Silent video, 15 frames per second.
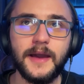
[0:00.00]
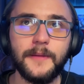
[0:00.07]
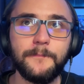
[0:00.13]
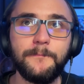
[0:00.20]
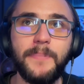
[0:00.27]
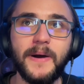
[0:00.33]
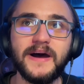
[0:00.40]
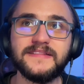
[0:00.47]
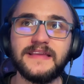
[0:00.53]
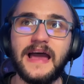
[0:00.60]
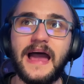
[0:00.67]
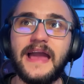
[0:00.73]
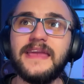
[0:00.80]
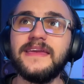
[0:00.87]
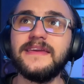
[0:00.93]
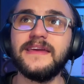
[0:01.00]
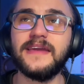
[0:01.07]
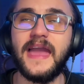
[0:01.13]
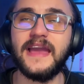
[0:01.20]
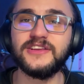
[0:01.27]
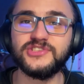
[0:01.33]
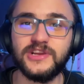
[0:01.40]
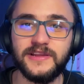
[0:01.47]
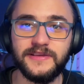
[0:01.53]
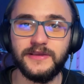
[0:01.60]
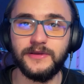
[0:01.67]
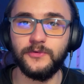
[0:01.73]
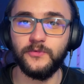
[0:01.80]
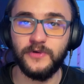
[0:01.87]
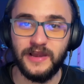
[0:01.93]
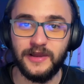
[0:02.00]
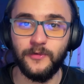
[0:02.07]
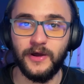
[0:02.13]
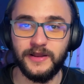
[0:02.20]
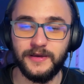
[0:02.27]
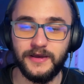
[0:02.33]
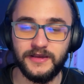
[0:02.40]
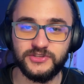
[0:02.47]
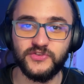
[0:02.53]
but I actually really want to